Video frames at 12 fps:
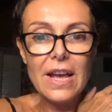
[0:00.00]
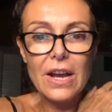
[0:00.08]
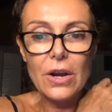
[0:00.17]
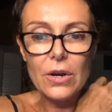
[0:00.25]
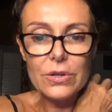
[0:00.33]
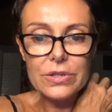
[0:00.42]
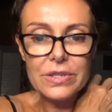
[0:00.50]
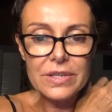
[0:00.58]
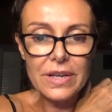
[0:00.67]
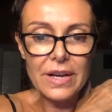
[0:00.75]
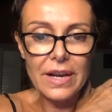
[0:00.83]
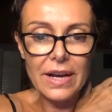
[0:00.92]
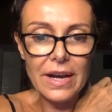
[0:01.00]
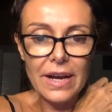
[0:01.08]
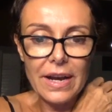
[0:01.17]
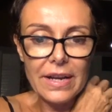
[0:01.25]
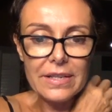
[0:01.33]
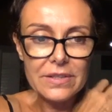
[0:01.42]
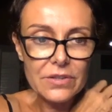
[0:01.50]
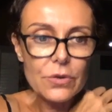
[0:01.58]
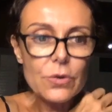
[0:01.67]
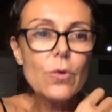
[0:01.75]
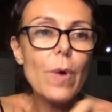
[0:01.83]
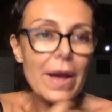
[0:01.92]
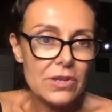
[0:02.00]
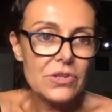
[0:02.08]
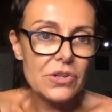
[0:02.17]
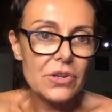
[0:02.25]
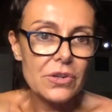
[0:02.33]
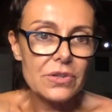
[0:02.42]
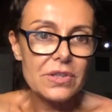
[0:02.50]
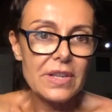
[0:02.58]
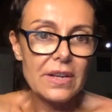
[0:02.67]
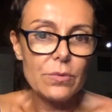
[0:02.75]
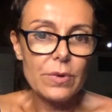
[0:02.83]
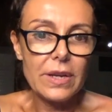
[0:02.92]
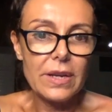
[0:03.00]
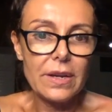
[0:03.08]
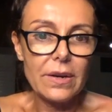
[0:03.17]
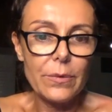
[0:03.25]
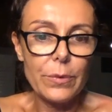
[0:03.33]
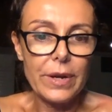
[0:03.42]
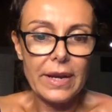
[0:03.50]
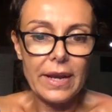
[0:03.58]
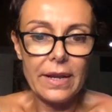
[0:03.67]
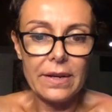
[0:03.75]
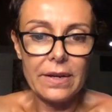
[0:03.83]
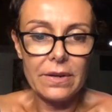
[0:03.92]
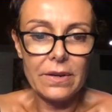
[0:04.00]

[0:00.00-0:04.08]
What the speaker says: because it's through questions that we can